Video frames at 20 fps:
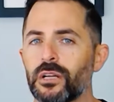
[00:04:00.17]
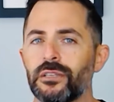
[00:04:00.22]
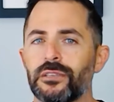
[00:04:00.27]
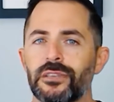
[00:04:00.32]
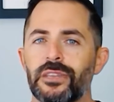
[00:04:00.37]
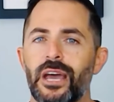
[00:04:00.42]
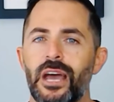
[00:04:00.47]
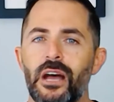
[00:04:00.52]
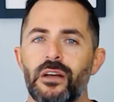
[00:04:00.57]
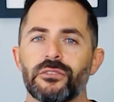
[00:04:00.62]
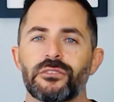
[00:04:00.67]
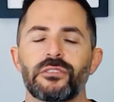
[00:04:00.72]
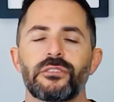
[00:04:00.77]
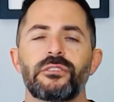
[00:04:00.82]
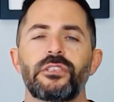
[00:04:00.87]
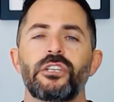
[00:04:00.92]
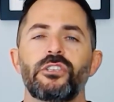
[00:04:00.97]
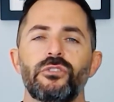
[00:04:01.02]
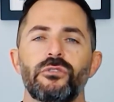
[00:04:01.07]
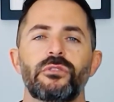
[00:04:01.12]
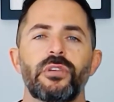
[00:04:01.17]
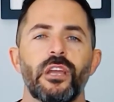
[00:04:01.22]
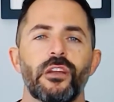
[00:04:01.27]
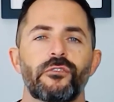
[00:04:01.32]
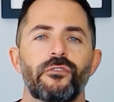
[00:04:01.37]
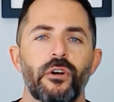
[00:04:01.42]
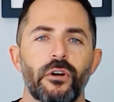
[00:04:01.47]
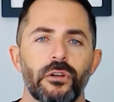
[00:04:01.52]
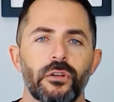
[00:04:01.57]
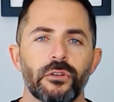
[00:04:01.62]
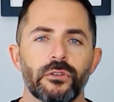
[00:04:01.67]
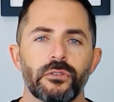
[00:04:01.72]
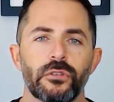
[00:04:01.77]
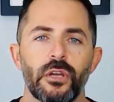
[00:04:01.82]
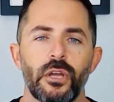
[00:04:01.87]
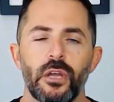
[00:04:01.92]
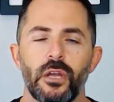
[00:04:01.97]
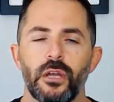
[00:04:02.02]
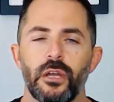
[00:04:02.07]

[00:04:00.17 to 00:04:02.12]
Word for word: into the house is, Did you take photos?